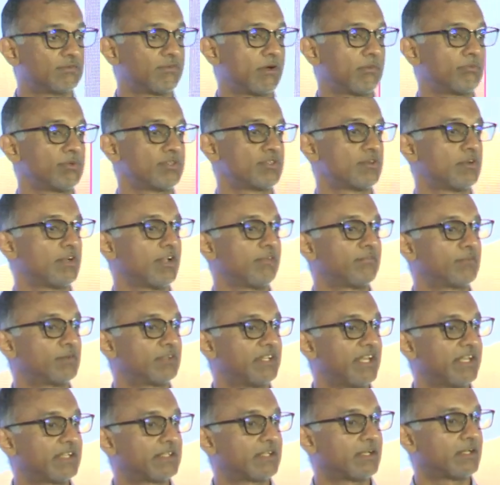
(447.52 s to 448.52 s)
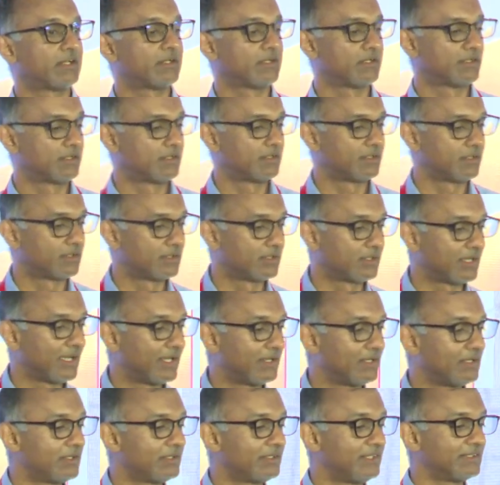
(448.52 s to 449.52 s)
of opportunity for data,
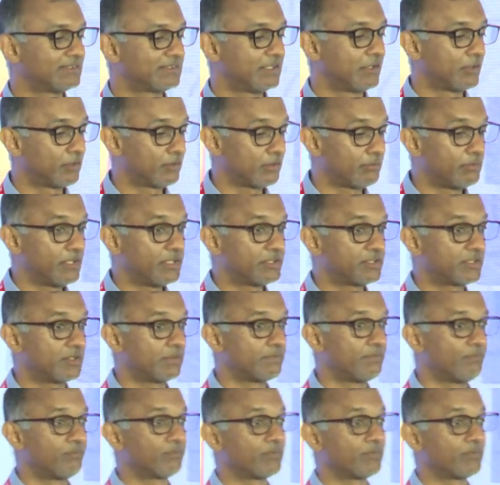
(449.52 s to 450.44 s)
analytics, and automation.